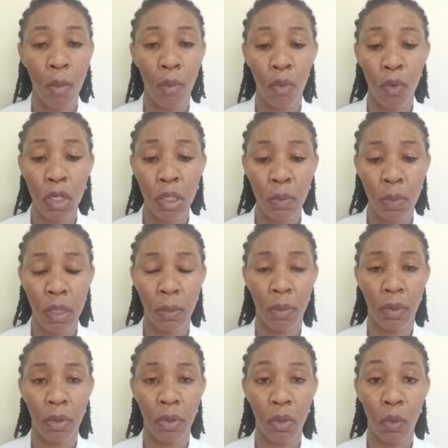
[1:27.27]
Most
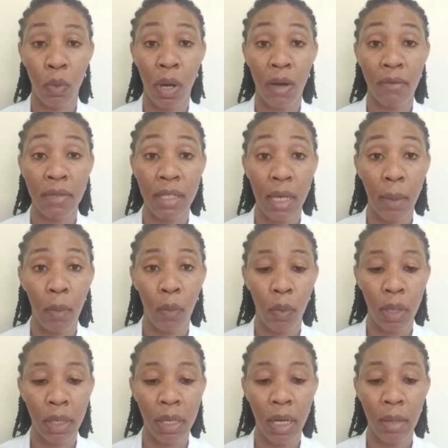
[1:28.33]
people who have type
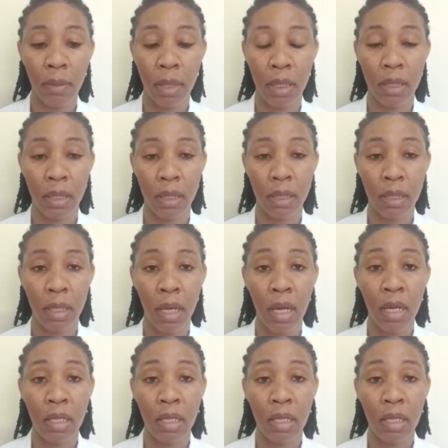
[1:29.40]
1 diabetes